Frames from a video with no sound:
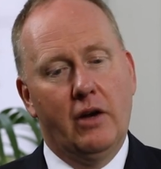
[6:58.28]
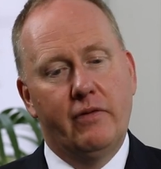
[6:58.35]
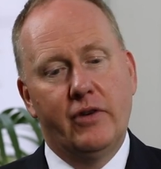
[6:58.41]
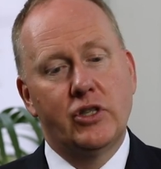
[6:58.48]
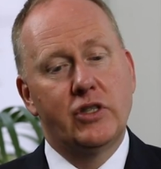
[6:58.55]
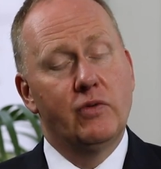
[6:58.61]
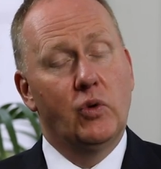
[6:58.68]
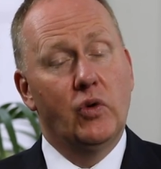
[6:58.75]

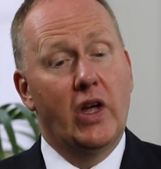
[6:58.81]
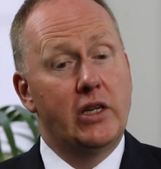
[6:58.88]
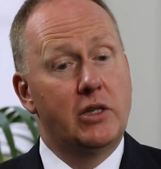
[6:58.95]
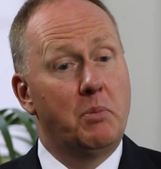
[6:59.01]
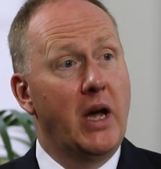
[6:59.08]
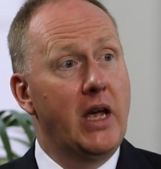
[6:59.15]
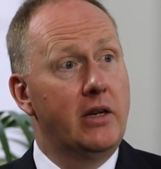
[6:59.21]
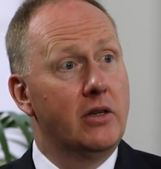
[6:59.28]
first of all, their
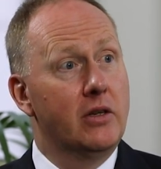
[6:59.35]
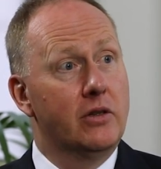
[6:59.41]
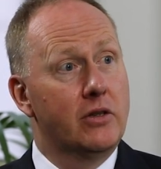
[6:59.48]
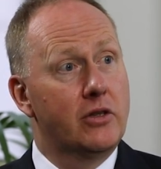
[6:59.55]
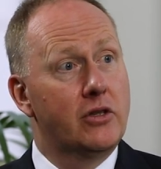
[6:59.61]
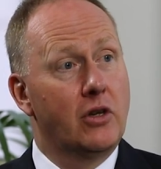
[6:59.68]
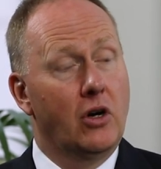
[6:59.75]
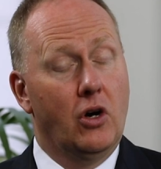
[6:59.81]

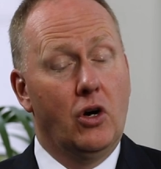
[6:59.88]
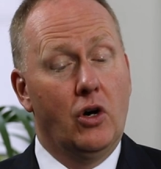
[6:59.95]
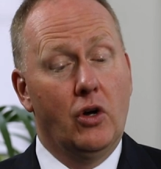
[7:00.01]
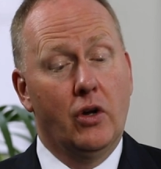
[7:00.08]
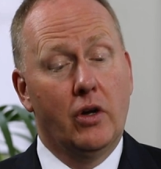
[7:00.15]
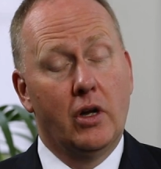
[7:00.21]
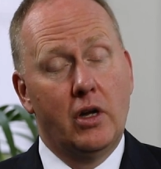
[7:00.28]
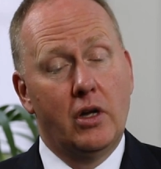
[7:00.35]
dependence
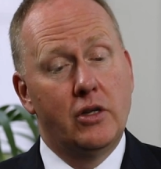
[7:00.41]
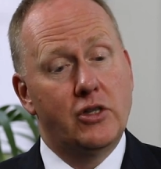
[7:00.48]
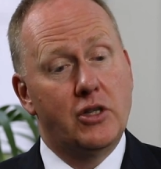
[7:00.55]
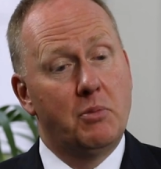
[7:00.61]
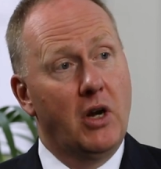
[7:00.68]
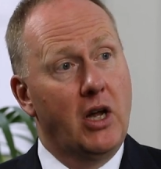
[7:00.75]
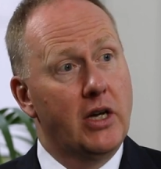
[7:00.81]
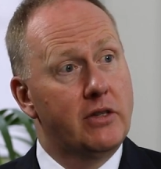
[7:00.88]
on
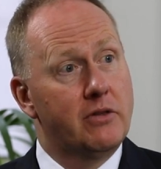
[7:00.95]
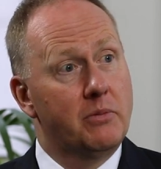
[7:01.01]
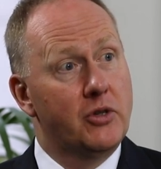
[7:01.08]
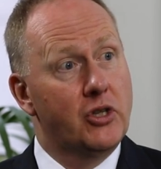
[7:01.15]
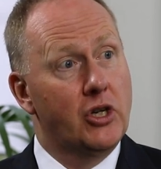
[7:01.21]
supplies from